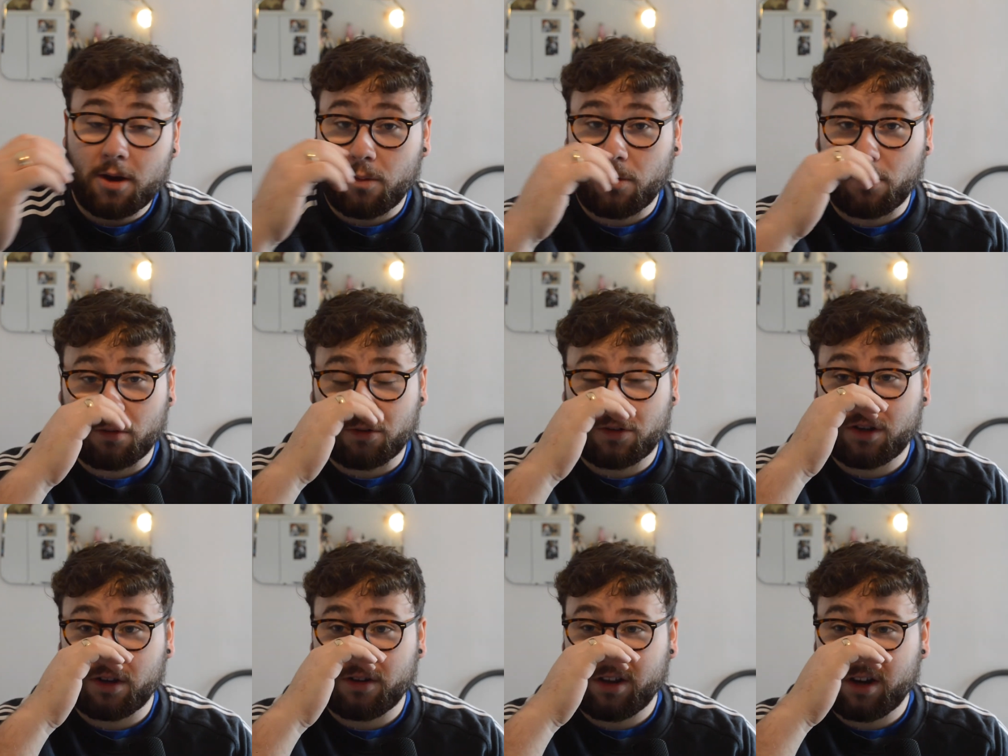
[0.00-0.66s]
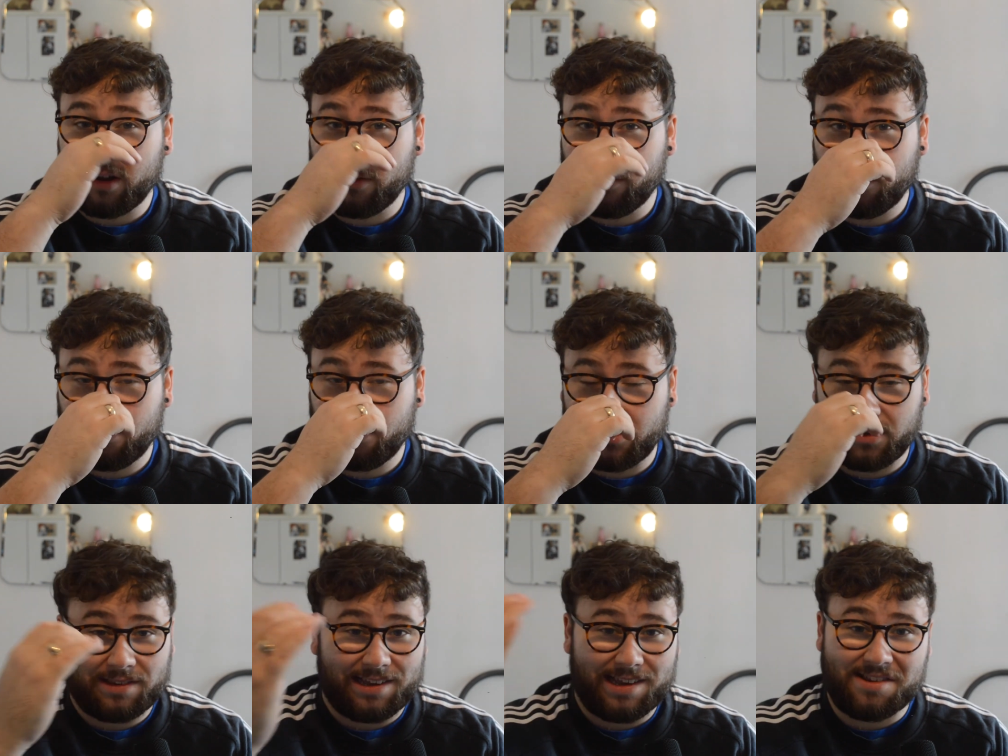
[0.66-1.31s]
We're also, you know,
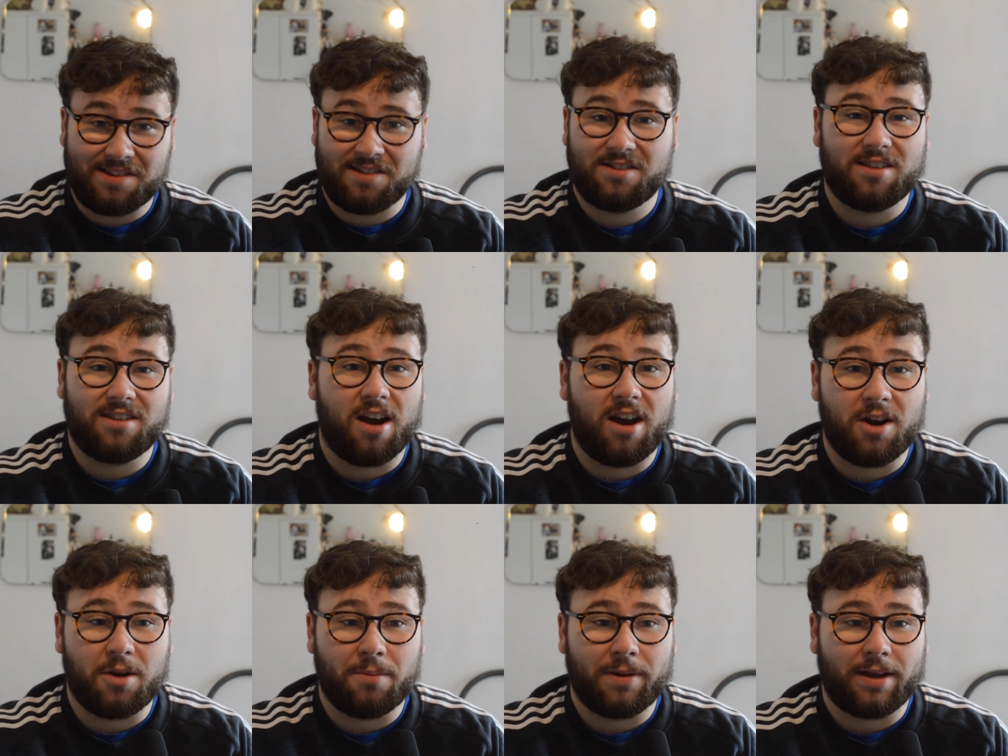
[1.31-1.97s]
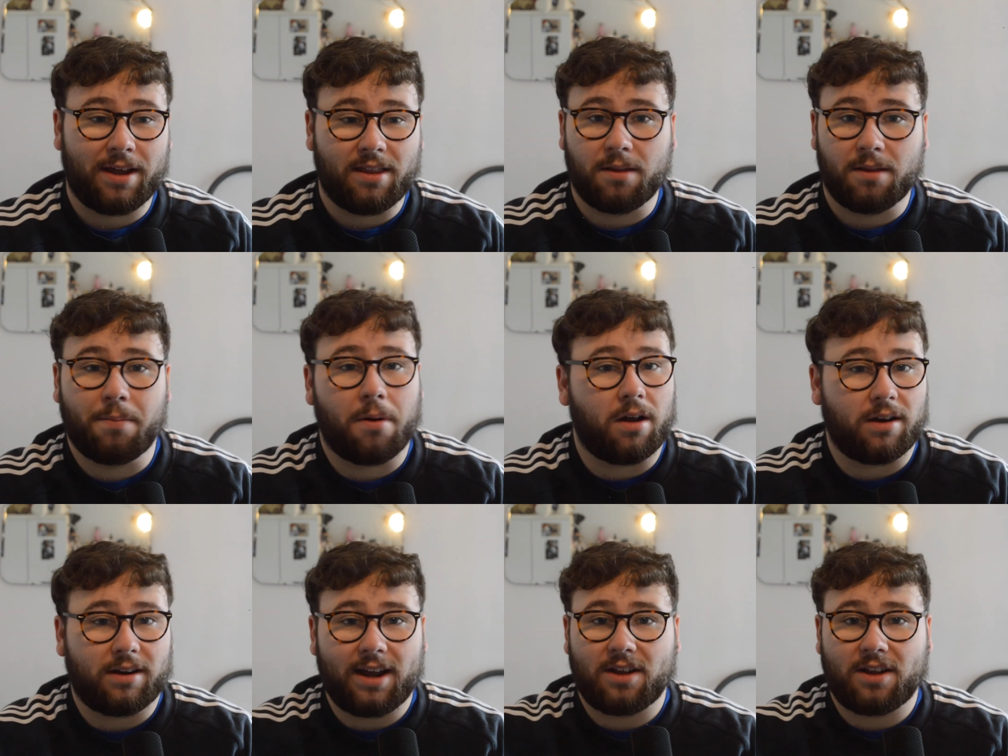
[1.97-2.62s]
the season's starting up again. The
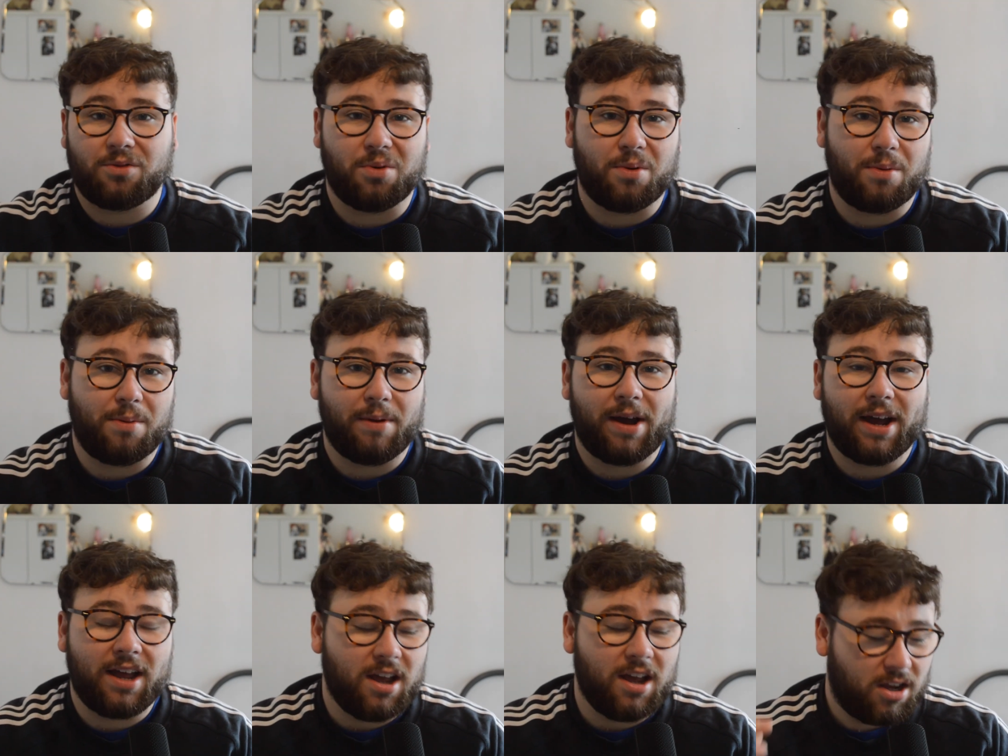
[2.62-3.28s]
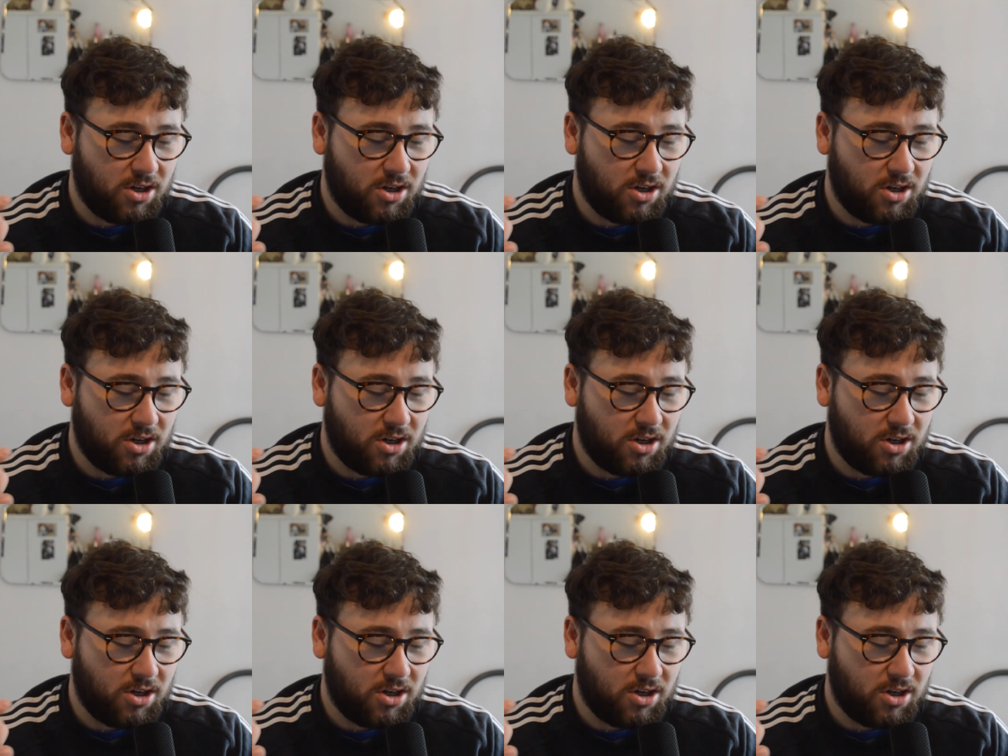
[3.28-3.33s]
podcast will be back.